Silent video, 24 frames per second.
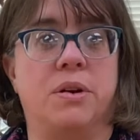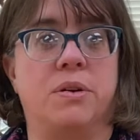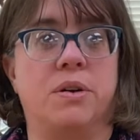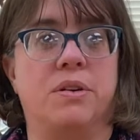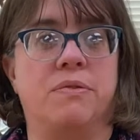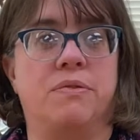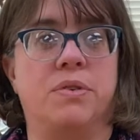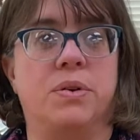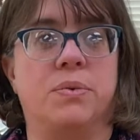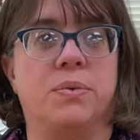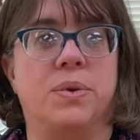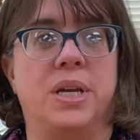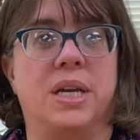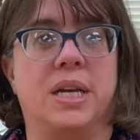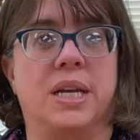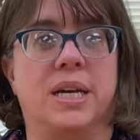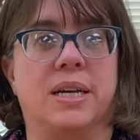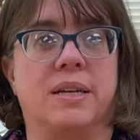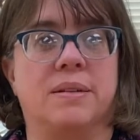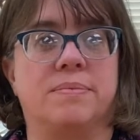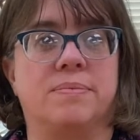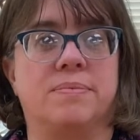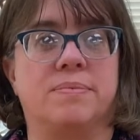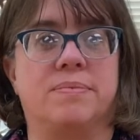of
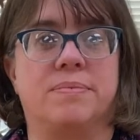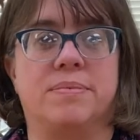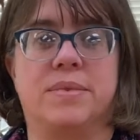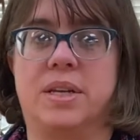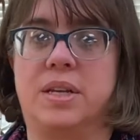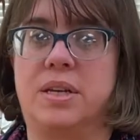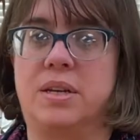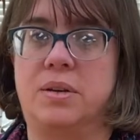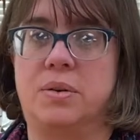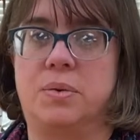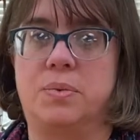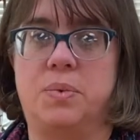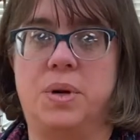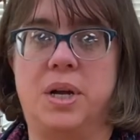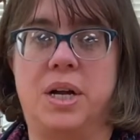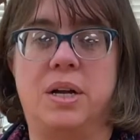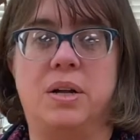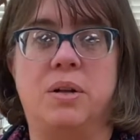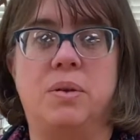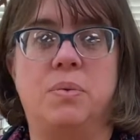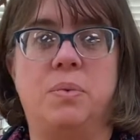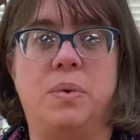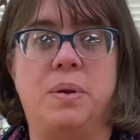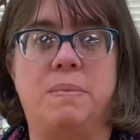Eureka.
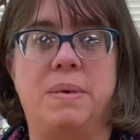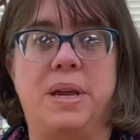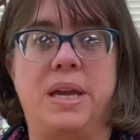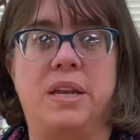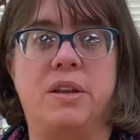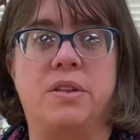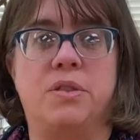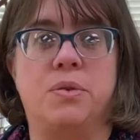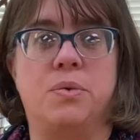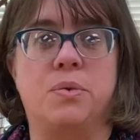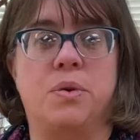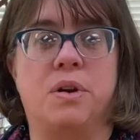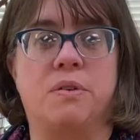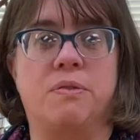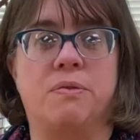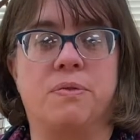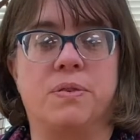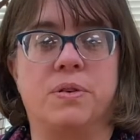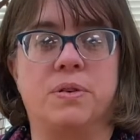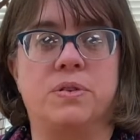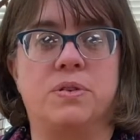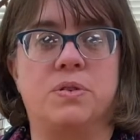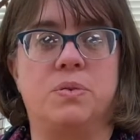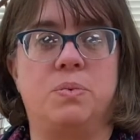Well, we made it through our
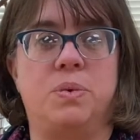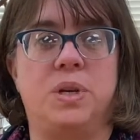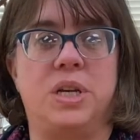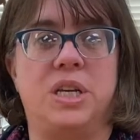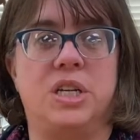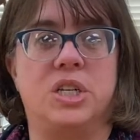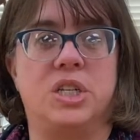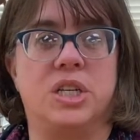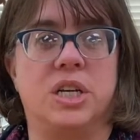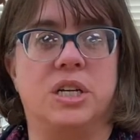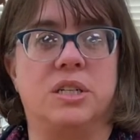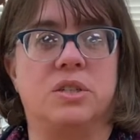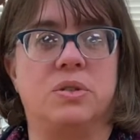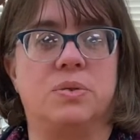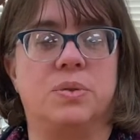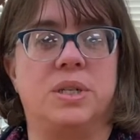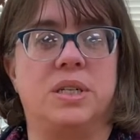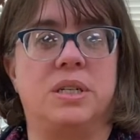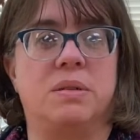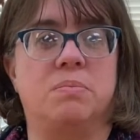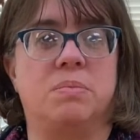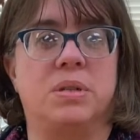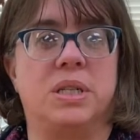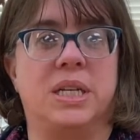first week sheltering
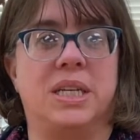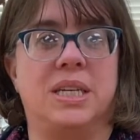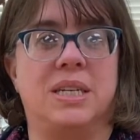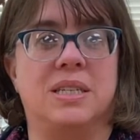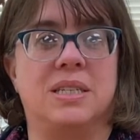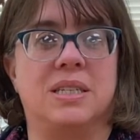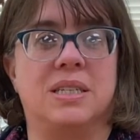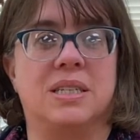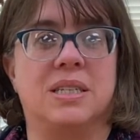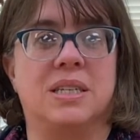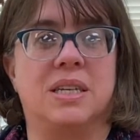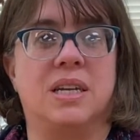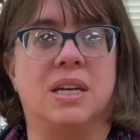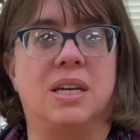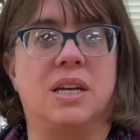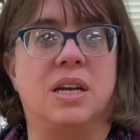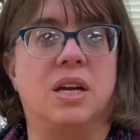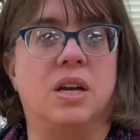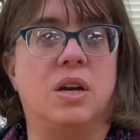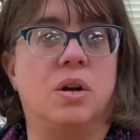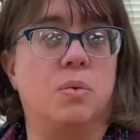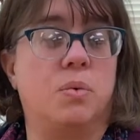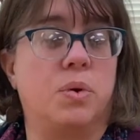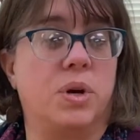in place.
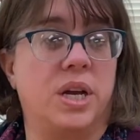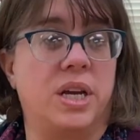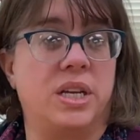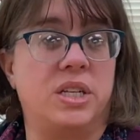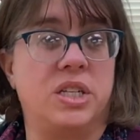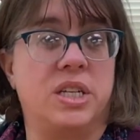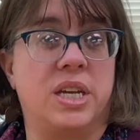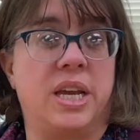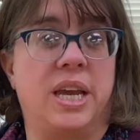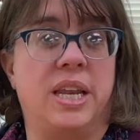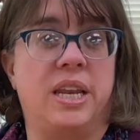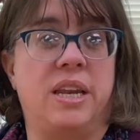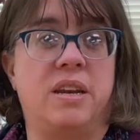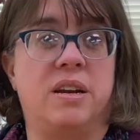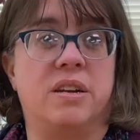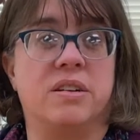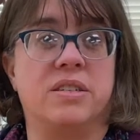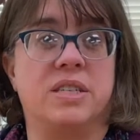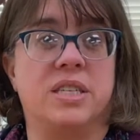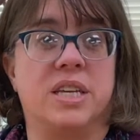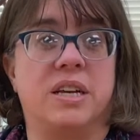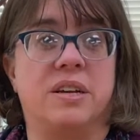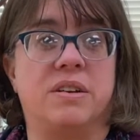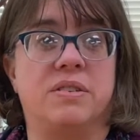We're educating
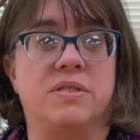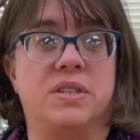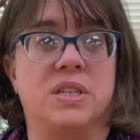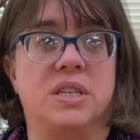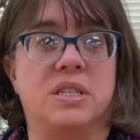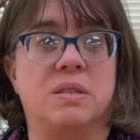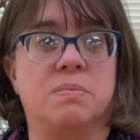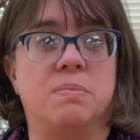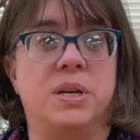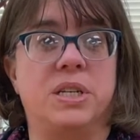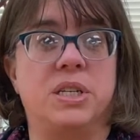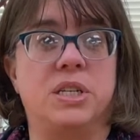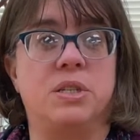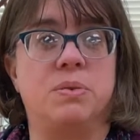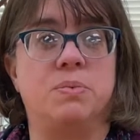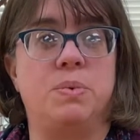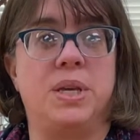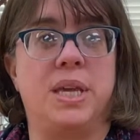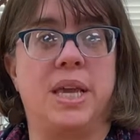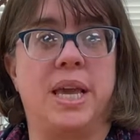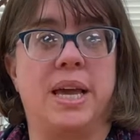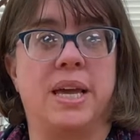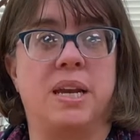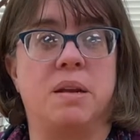ourselves as much as we
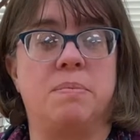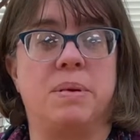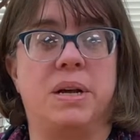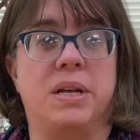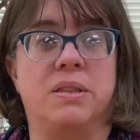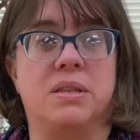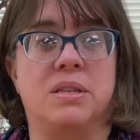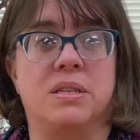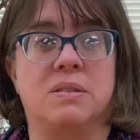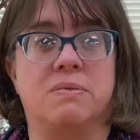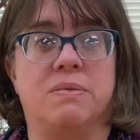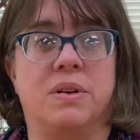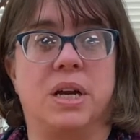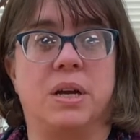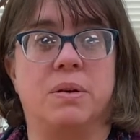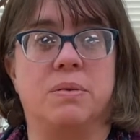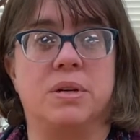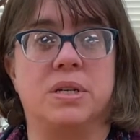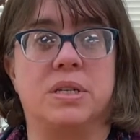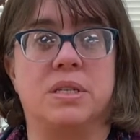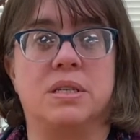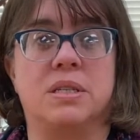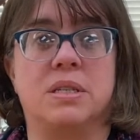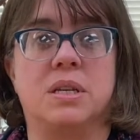can about this
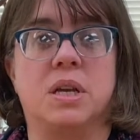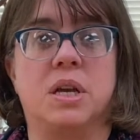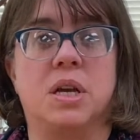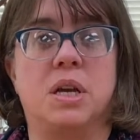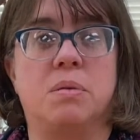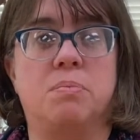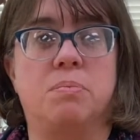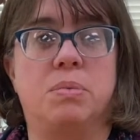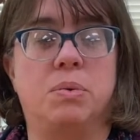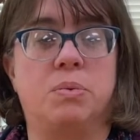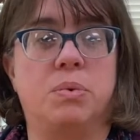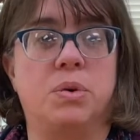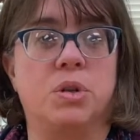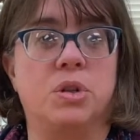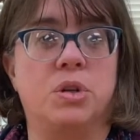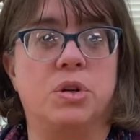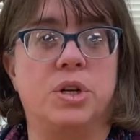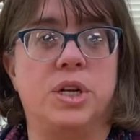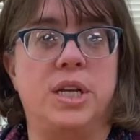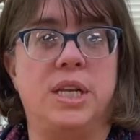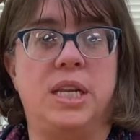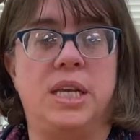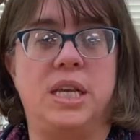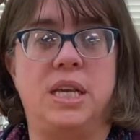virus, but we're
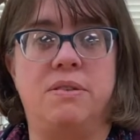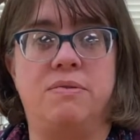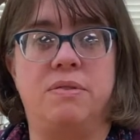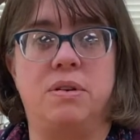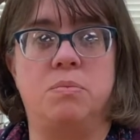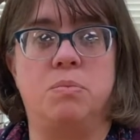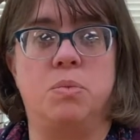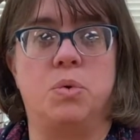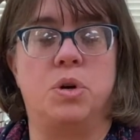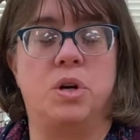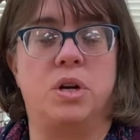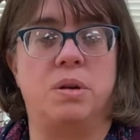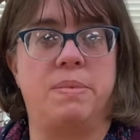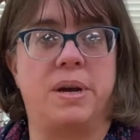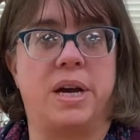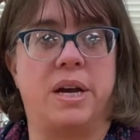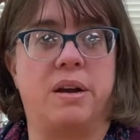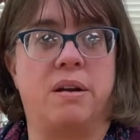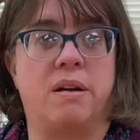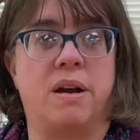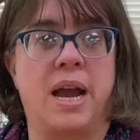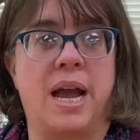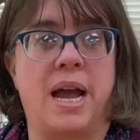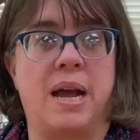learning even more about
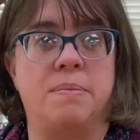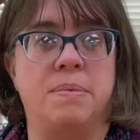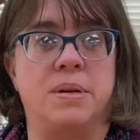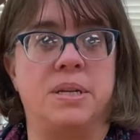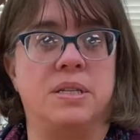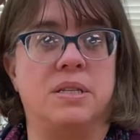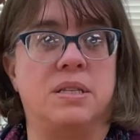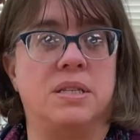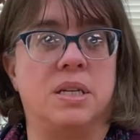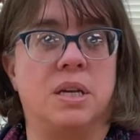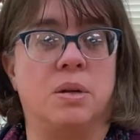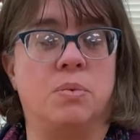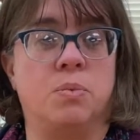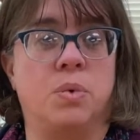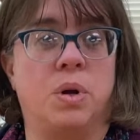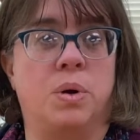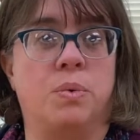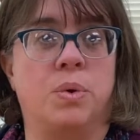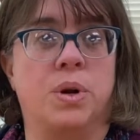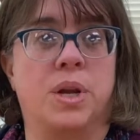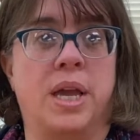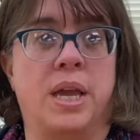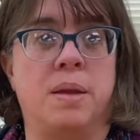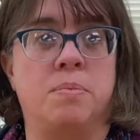our habits and what
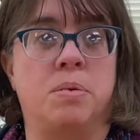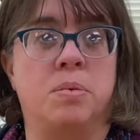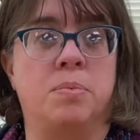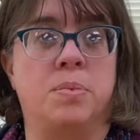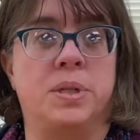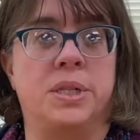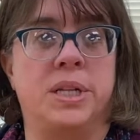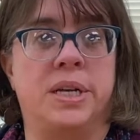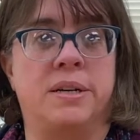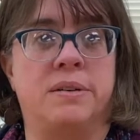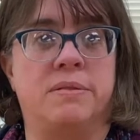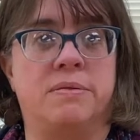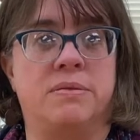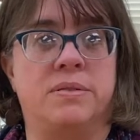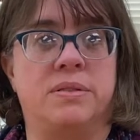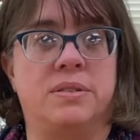we're capable of.